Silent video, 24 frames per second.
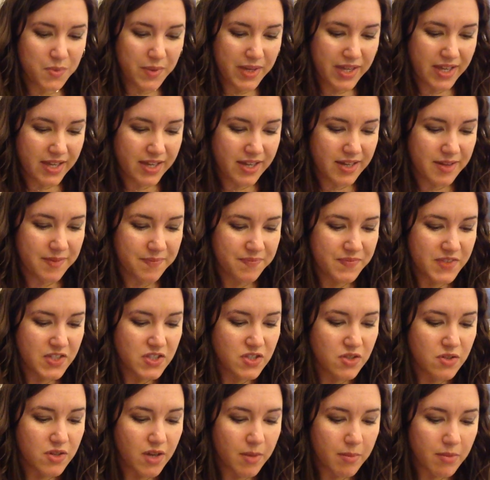week.
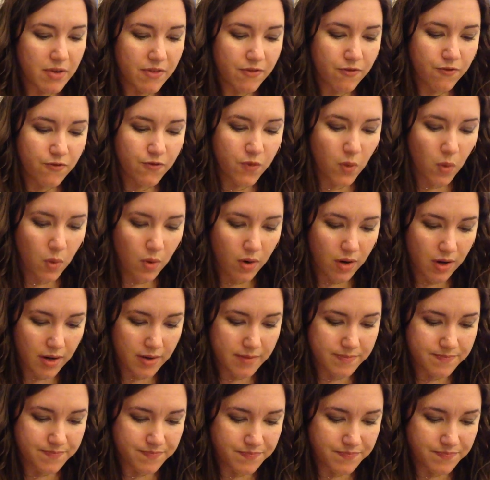So number 3,